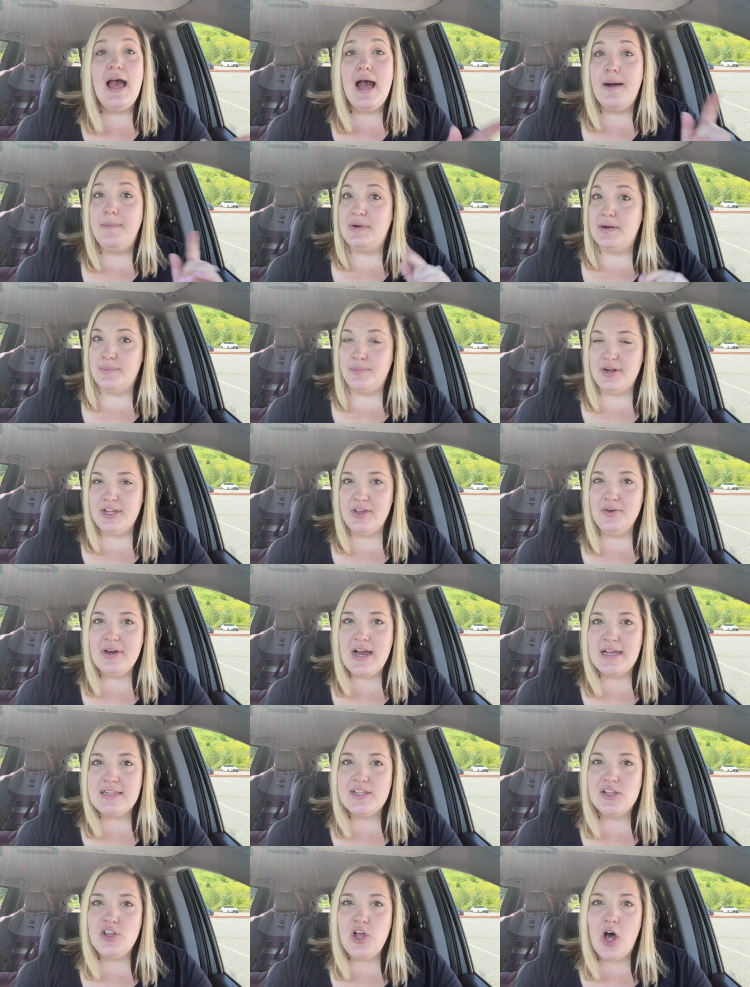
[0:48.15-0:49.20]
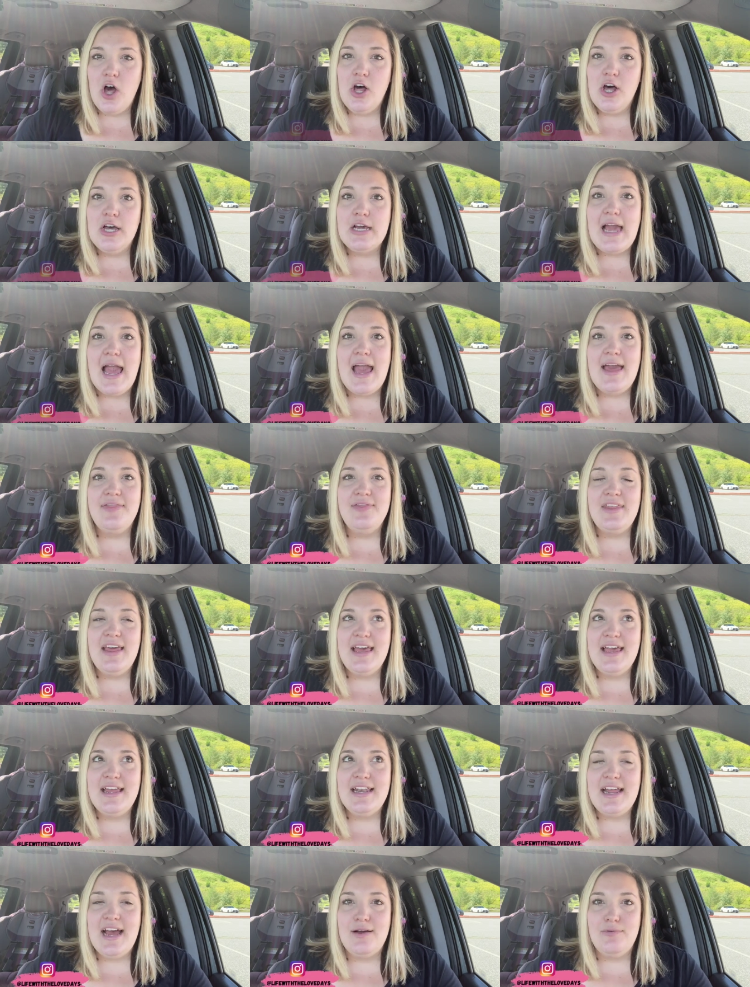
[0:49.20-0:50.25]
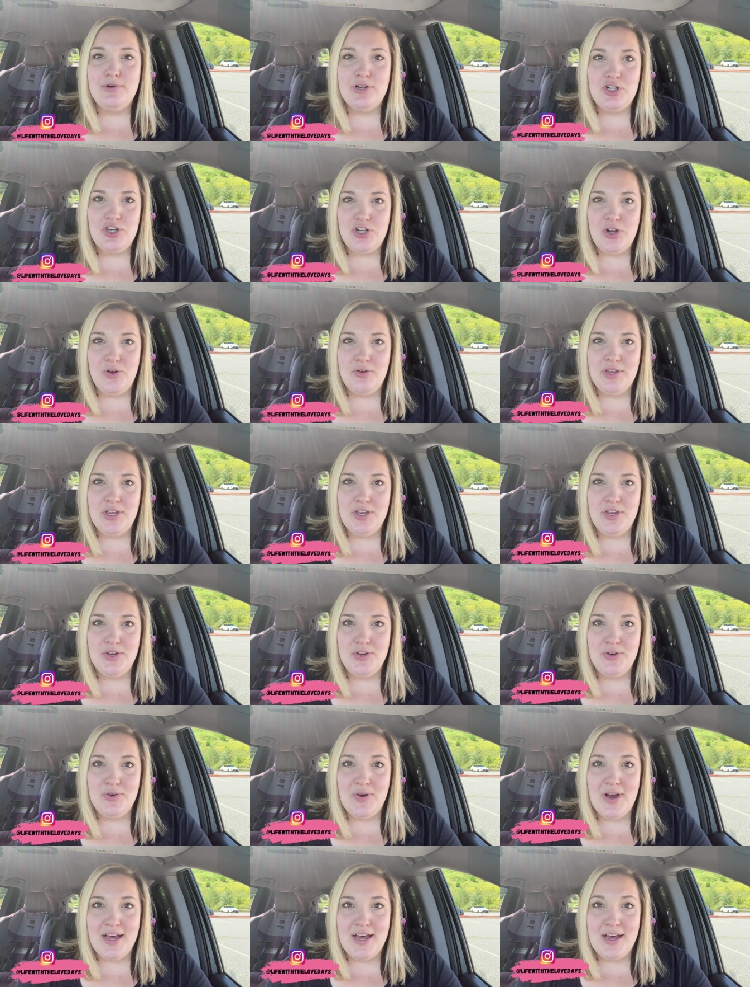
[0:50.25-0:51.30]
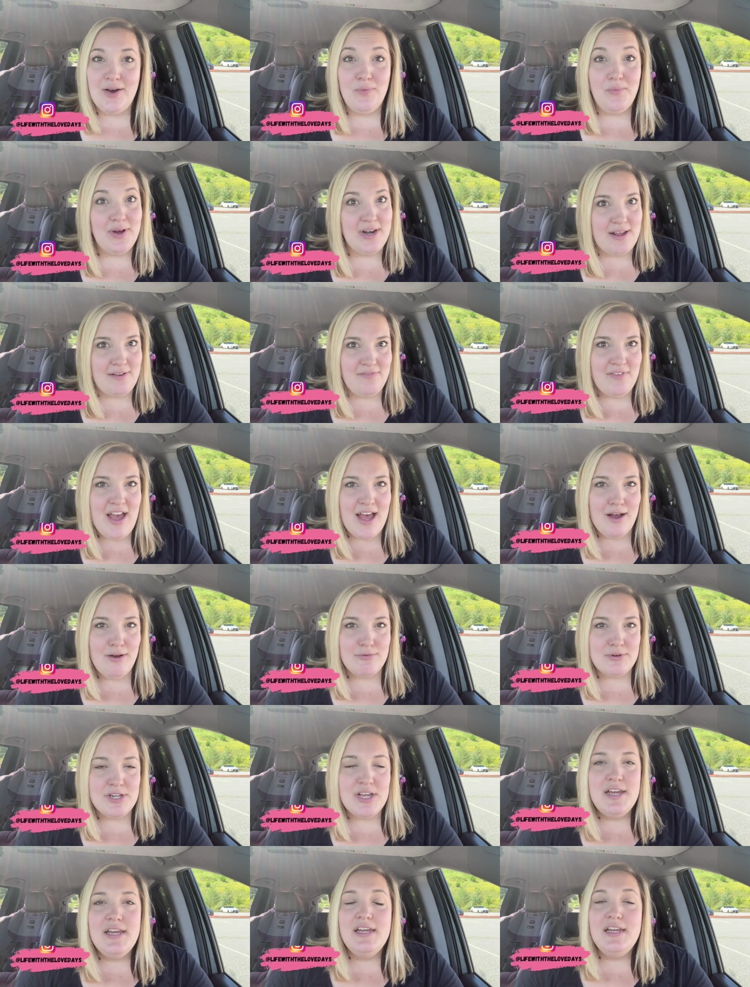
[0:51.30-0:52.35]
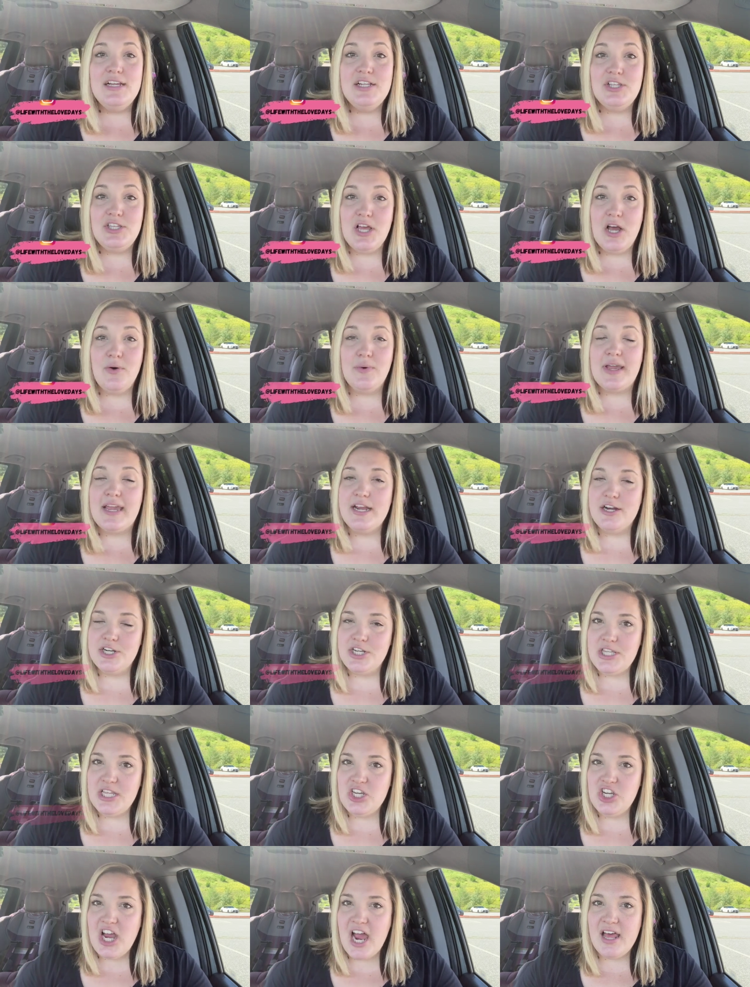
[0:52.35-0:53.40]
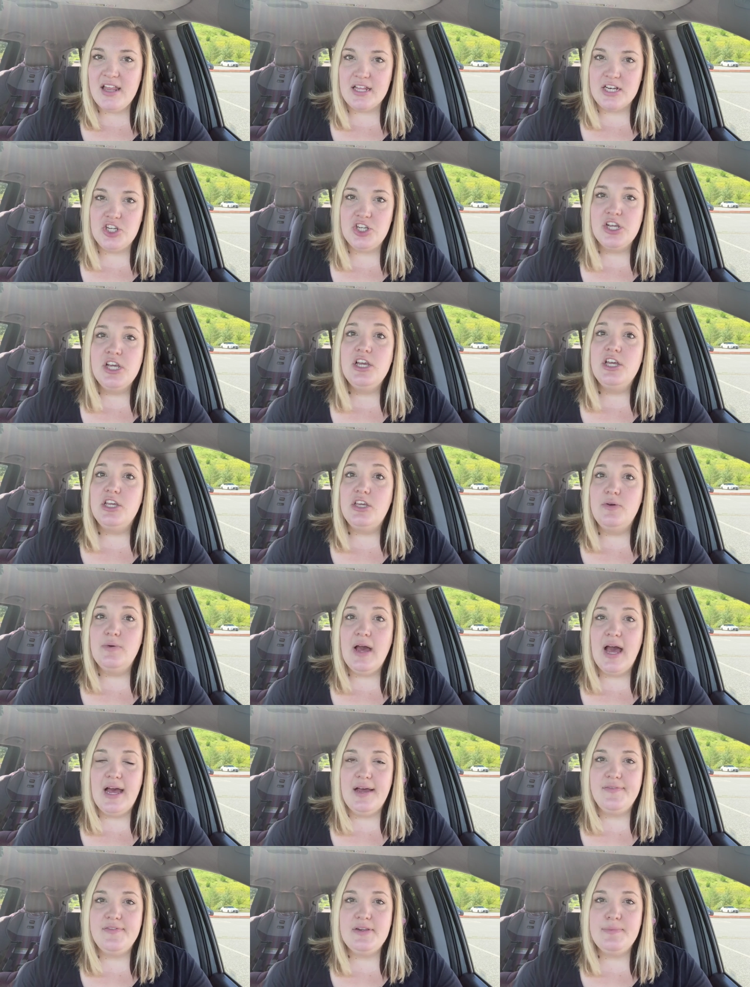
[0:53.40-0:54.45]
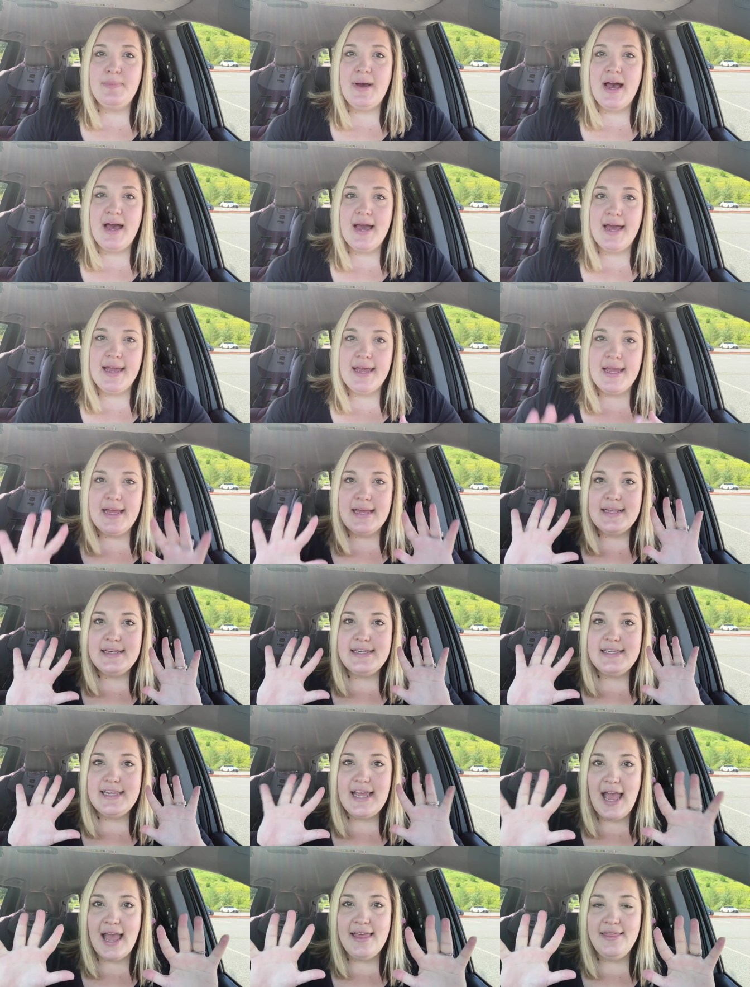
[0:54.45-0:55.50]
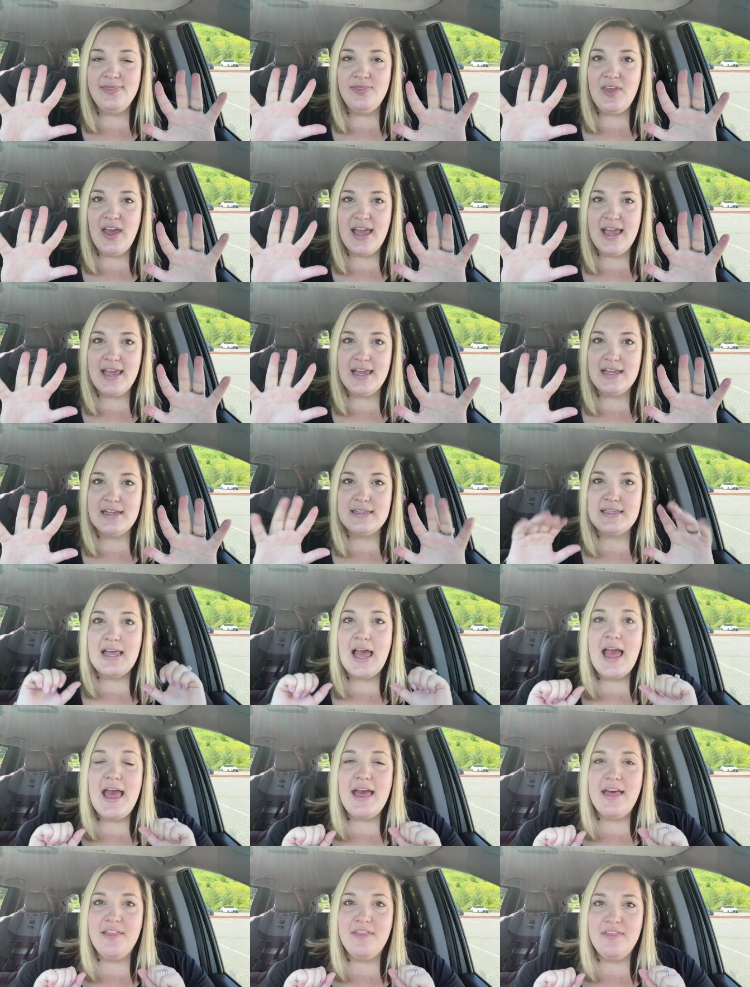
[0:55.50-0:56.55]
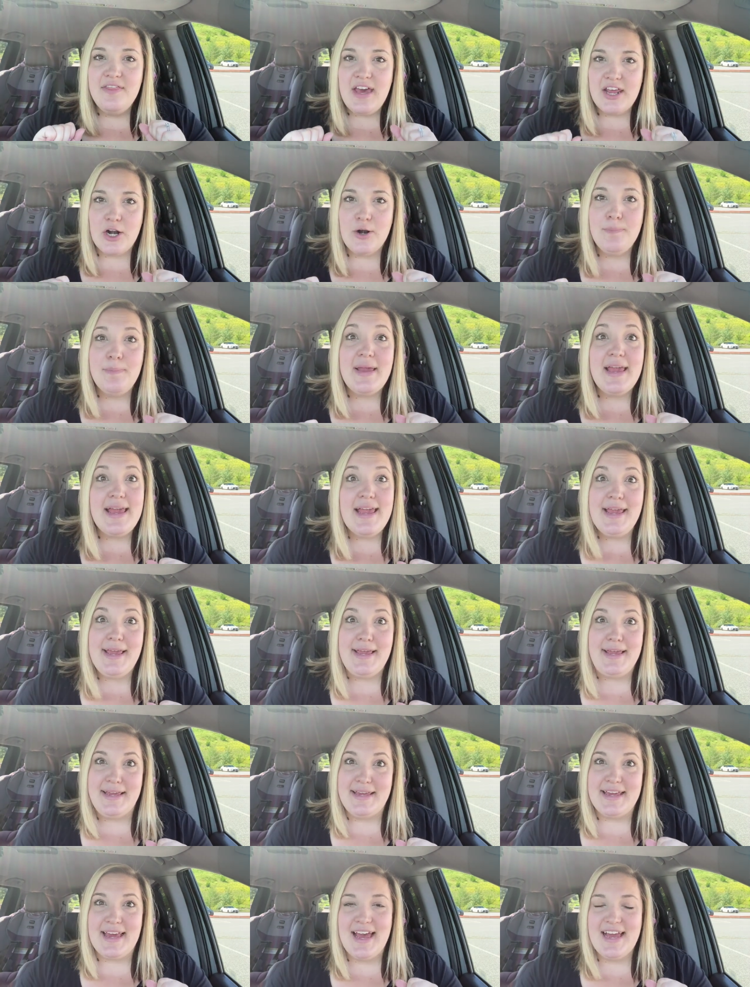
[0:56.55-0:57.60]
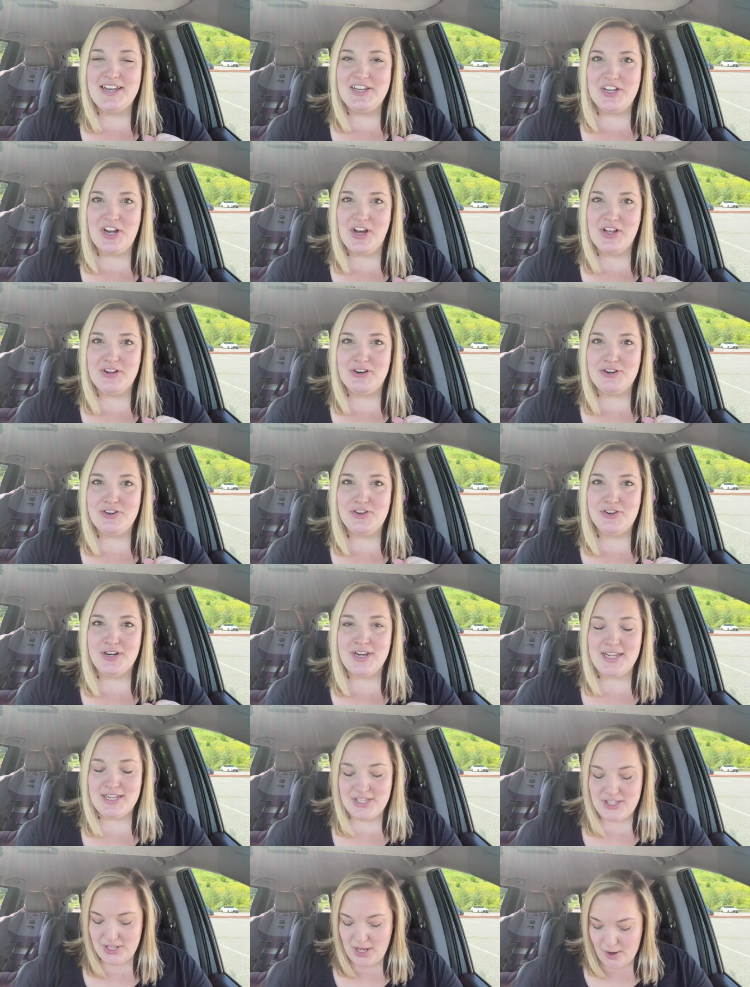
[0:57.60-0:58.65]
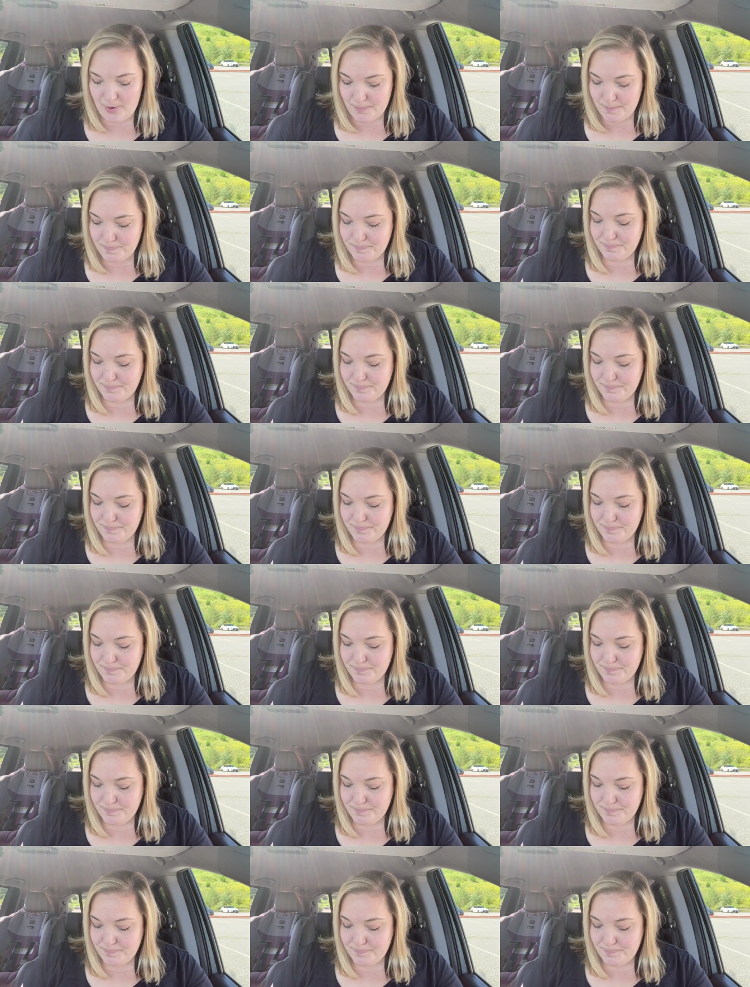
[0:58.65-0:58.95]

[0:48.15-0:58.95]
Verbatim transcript: I'm going to bring you guys along and then I will show you uh, what I found. So here's the challenge. You have to buy 10 things that are pink at Dollar Tree. So